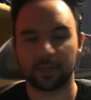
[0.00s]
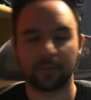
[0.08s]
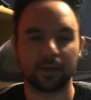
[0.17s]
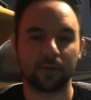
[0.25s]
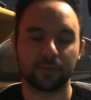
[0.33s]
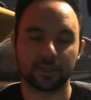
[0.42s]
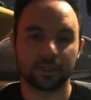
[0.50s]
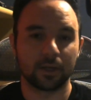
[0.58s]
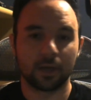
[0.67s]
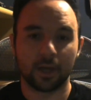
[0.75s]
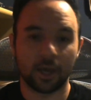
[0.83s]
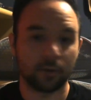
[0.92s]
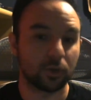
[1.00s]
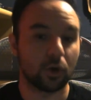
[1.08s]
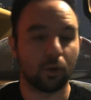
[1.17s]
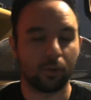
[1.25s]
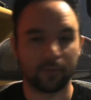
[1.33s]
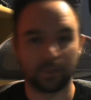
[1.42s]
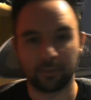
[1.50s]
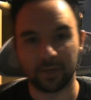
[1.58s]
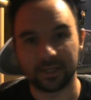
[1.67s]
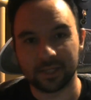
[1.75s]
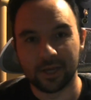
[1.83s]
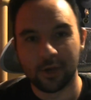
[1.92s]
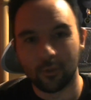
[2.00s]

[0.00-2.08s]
I mean, it was it was all over the place.